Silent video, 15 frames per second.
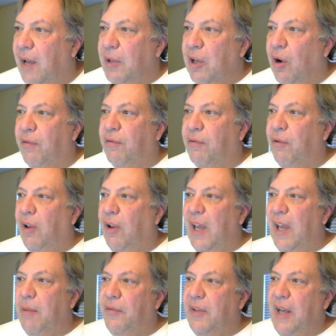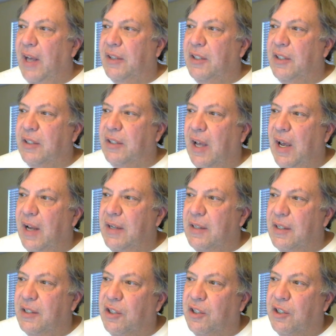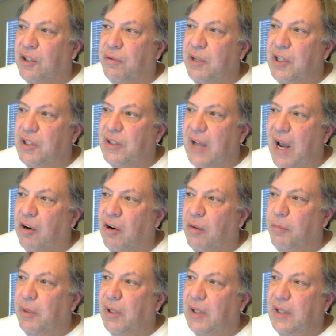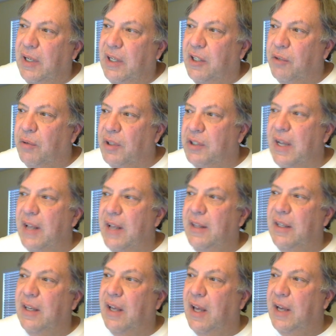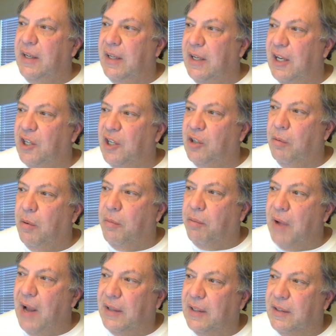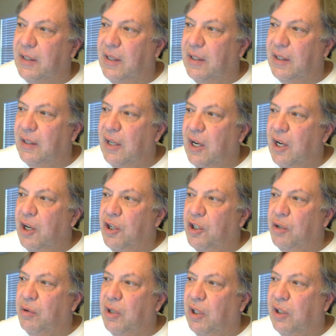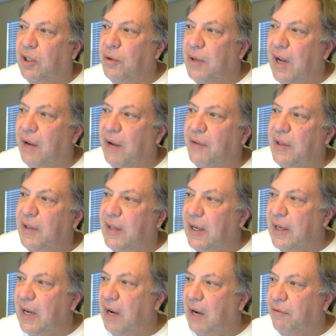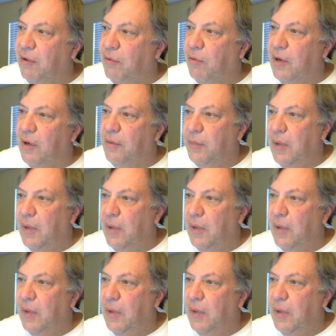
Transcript: overall aim of the exercise is to increase our ability to extend the ideas you'll be practicing to include everything and everyone.